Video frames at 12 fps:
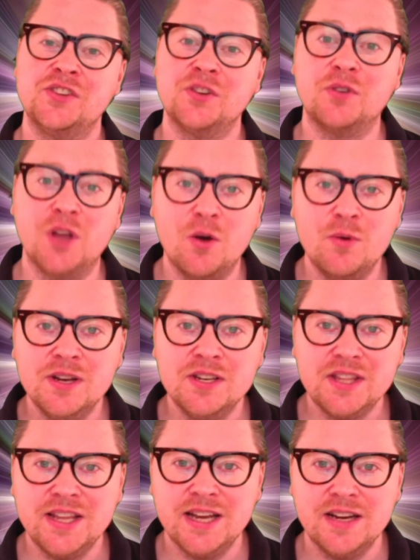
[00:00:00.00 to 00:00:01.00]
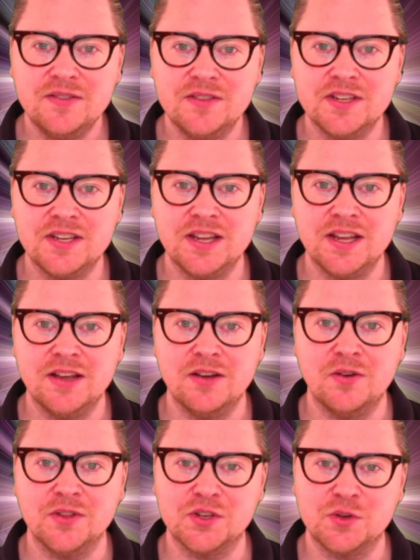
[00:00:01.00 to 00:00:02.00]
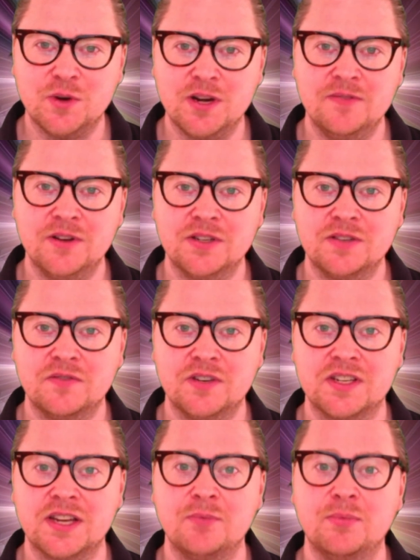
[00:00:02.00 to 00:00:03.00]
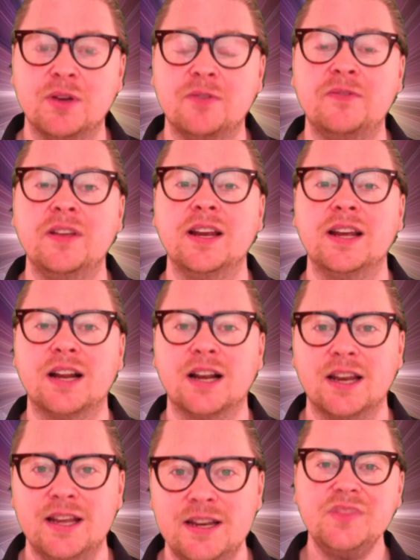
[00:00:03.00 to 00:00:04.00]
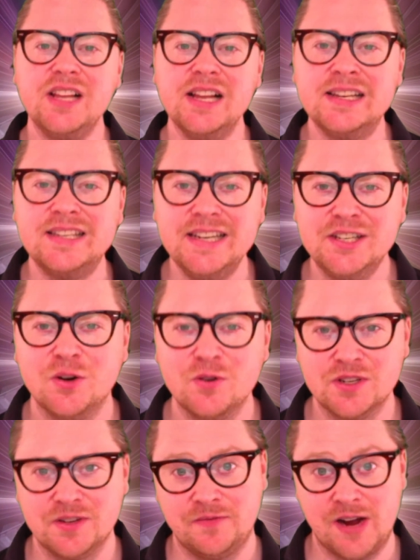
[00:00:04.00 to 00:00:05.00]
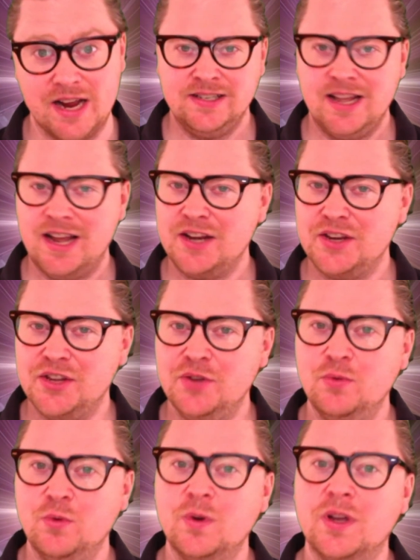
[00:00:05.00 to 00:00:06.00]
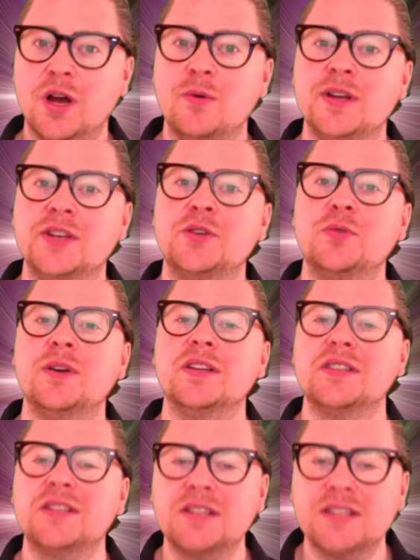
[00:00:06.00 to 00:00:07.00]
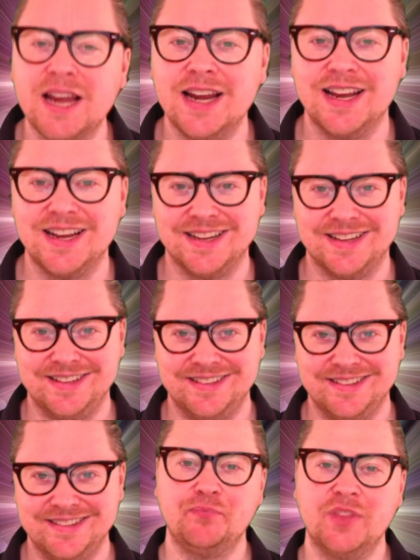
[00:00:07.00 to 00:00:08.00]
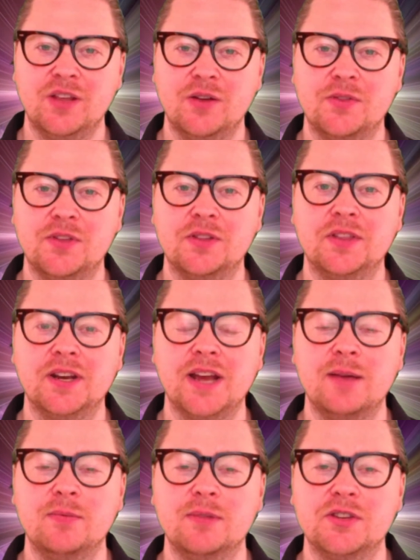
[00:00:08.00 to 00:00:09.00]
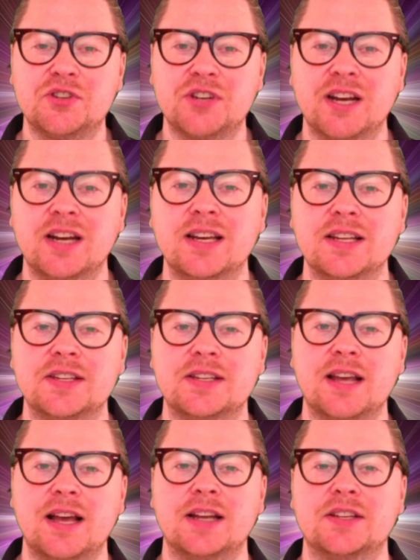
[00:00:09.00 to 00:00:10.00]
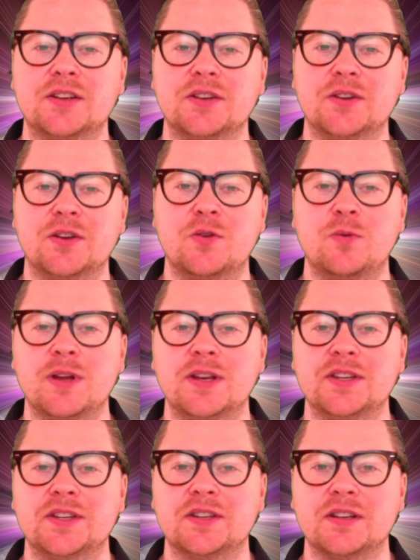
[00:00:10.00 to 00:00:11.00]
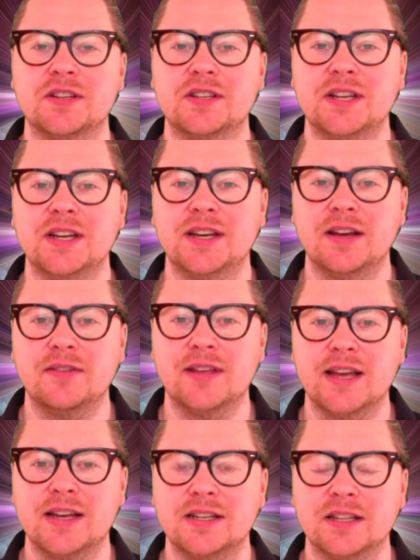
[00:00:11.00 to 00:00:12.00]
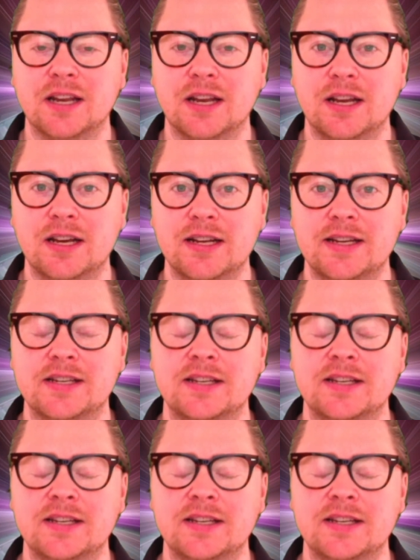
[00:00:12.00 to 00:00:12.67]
go into the end of this year on the 21st of December feeling clean and detoxify, and you will go into it sailing. You know, the name of this channel is Alexander Quinn, Starseed Navigating the Light.